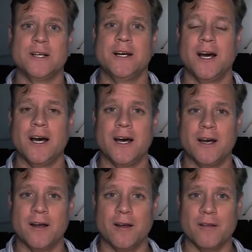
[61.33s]

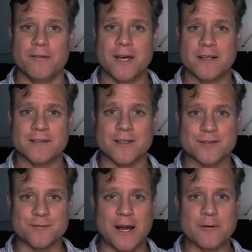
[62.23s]
that
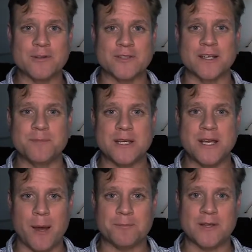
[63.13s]
this virus can be
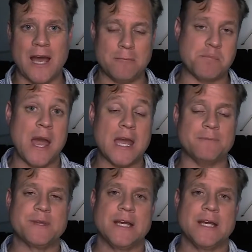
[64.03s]
kept at bay.